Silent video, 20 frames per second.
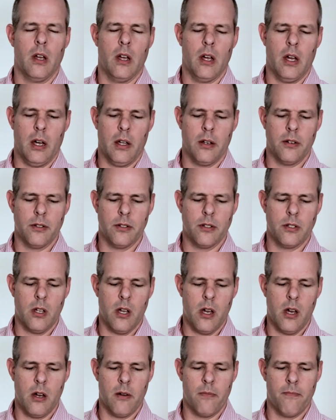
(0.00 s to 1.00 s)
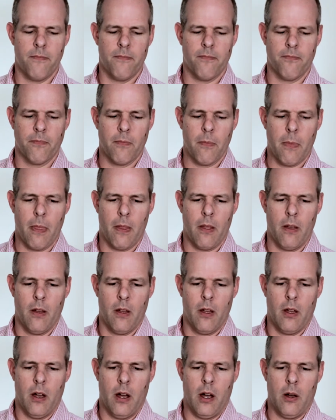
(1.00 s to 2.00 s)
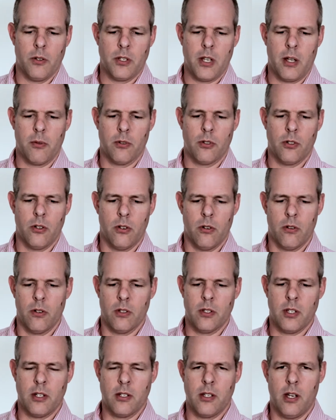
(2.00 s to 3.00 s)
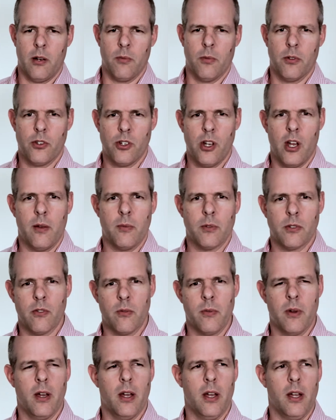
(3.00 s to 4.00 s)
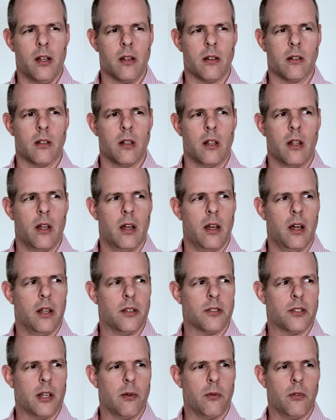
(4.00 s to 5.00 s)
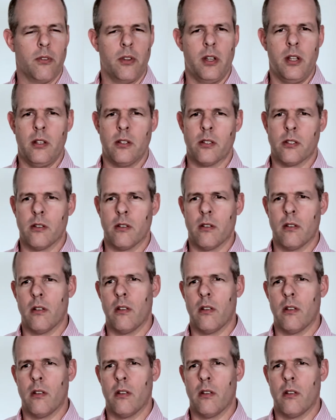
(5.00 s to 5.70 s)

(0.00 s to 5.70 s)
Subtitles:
And I was able to sit down with James from Hague and say, well, these